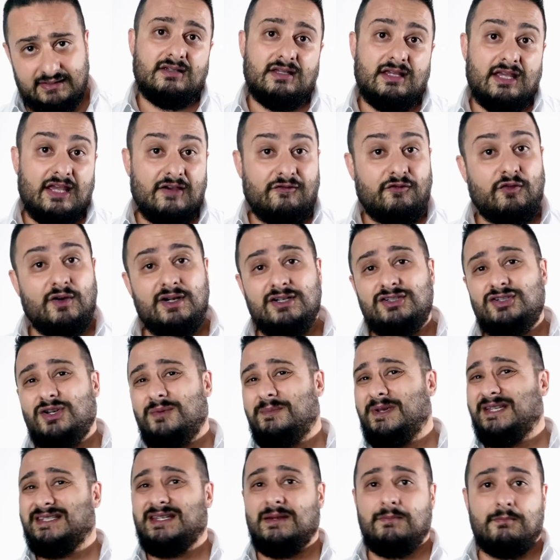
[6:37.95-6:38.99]
If we're too
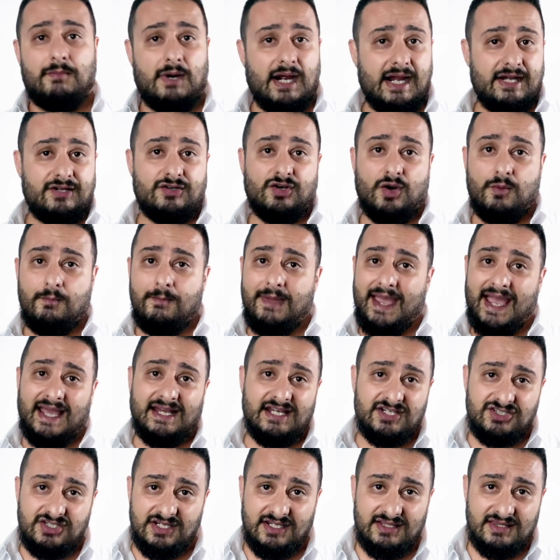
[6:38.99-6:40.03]
busy
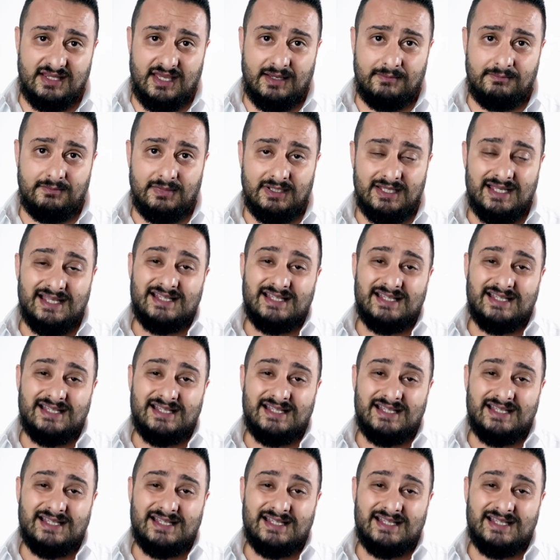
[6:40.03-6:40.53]
micromanaging them,